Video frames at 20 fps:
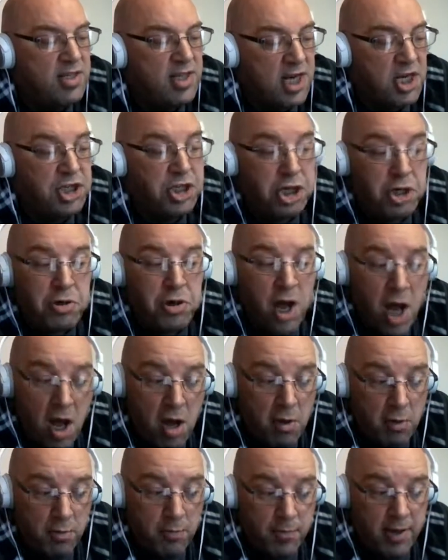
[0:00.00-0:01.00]
Did you know
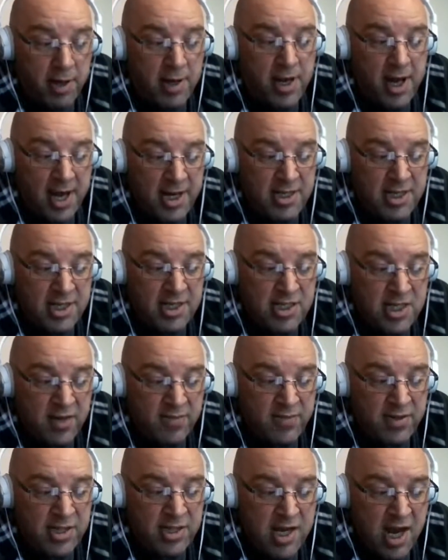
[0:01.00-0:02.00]
in
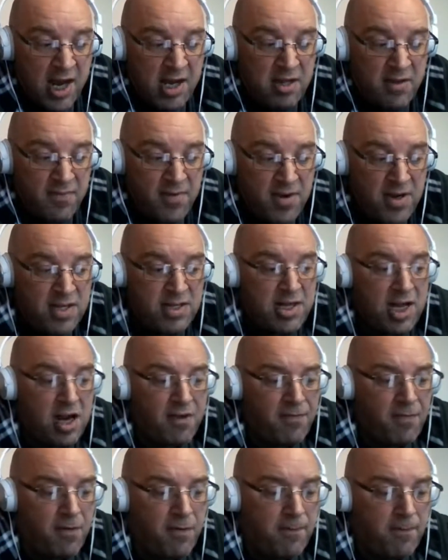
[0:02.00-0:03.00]
1878 the first
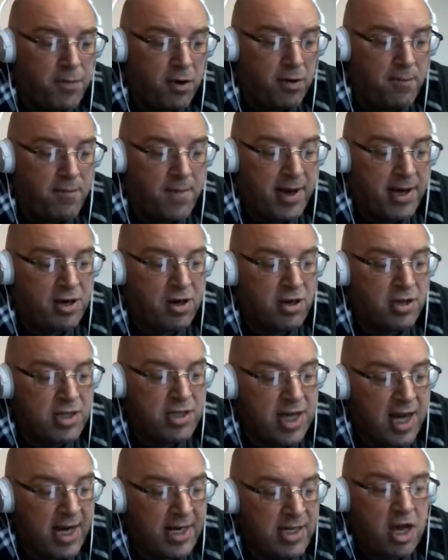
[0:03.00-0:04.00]
telephone book may
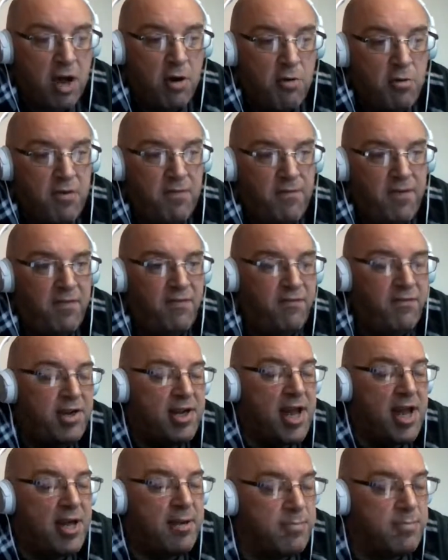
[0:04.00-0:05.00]
contained only 50
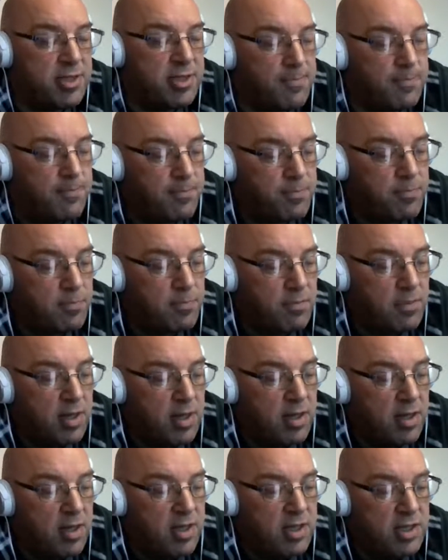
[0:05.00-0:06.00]
names?
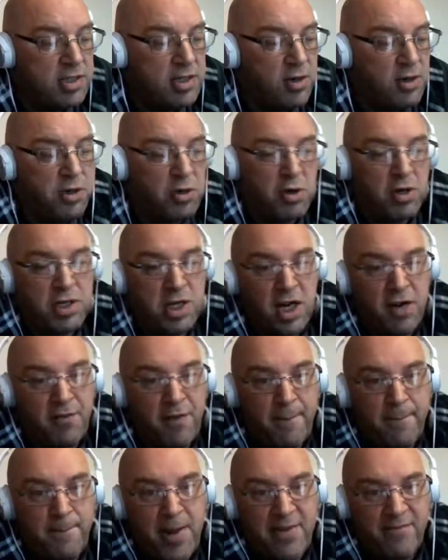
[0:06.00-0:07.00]
First for a
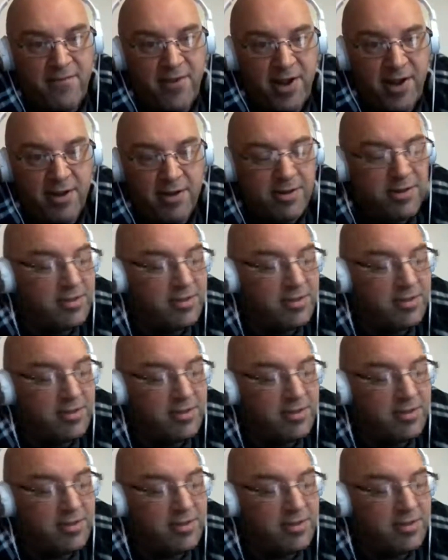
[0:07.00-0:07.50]
telephone pamphlet.